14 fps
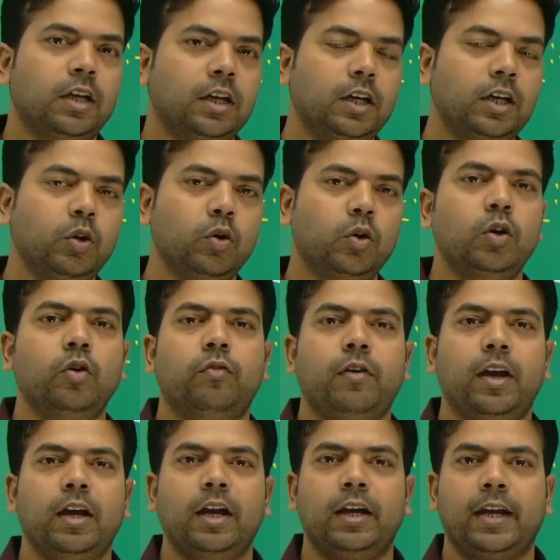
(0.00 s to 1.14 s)

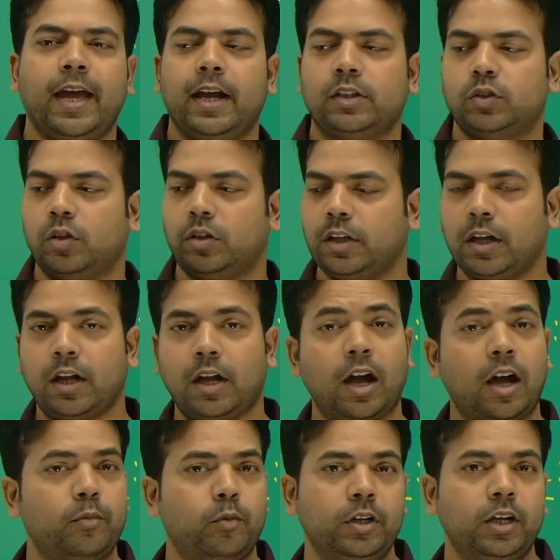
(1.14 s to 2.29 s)
nucleophile attacks on the
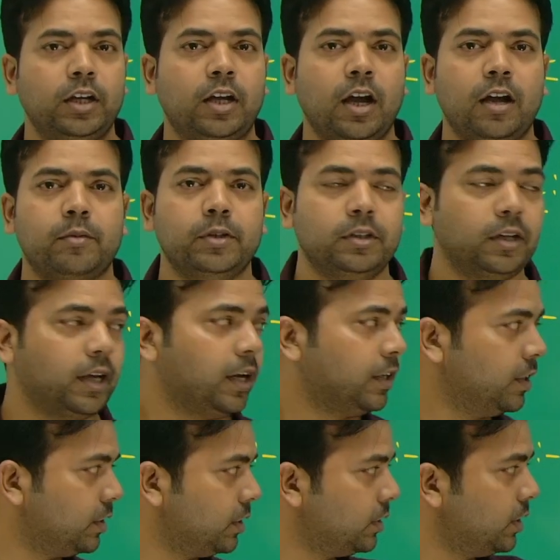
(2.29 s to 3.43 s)
carbonyl carbon, and
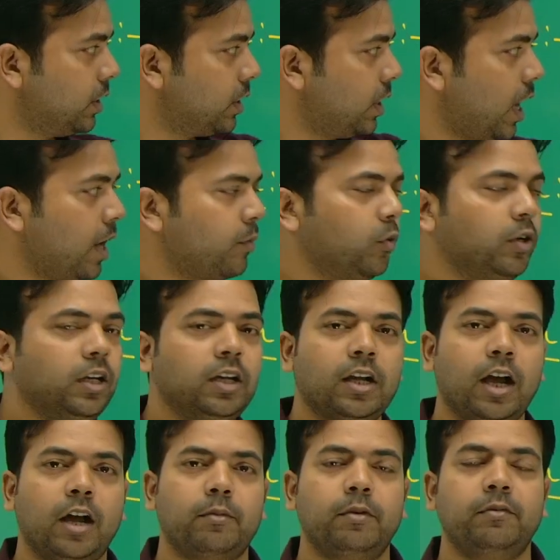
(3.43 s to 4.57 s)
this is the carbonyl
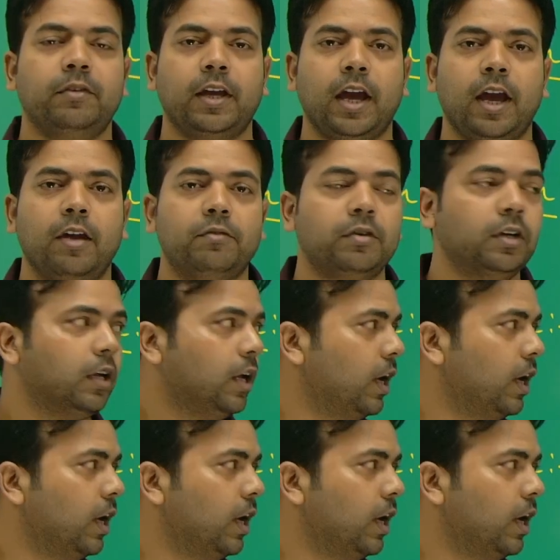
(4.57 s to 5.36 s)
carbon we have,